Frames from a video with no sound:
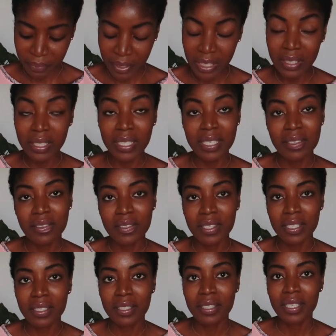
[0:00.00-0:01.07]

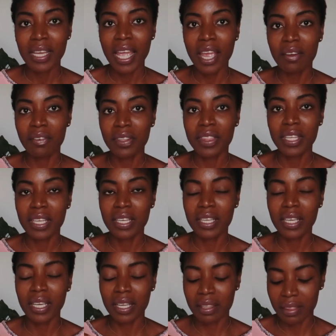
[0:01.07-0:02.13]
list
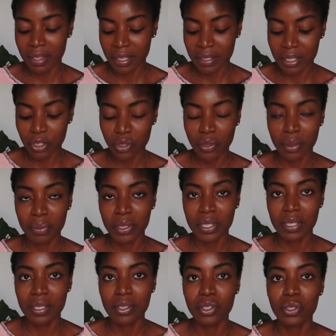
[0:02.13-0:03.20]
everything in the
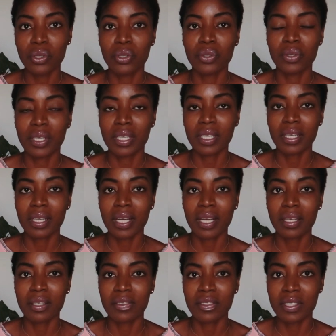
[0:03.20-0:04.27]
description so you can
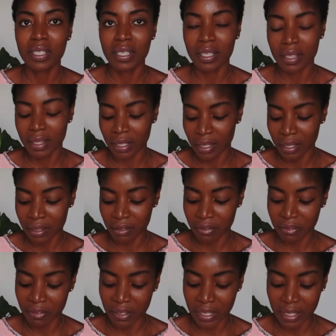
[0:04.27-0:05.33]
kind of see the
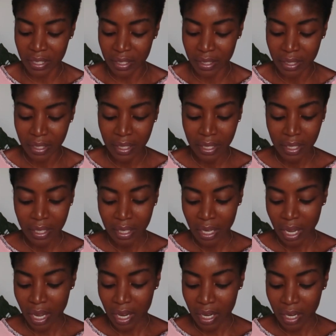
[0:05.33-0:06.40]
fee
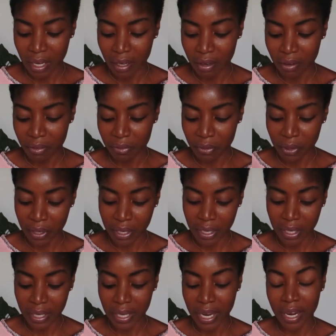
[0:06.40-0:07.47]

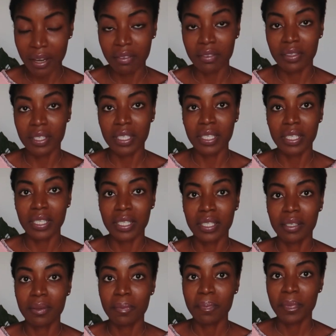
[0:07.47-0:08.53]
for every
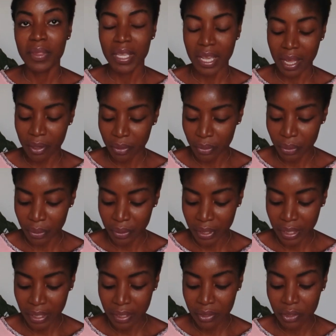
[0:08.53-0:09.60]

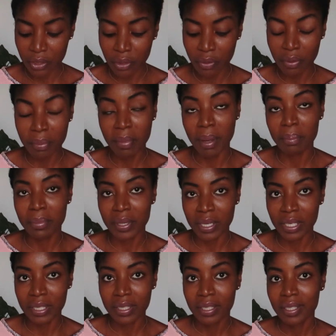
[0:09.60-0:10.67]
category. So
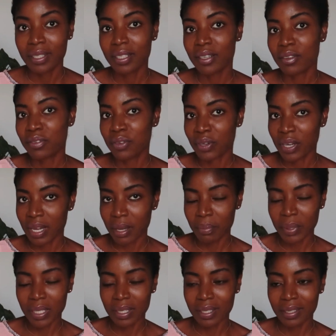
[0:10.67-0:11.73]
remember, if you're
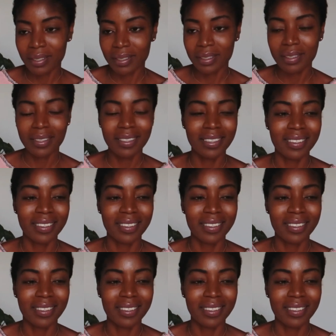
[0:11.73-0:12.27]
coming in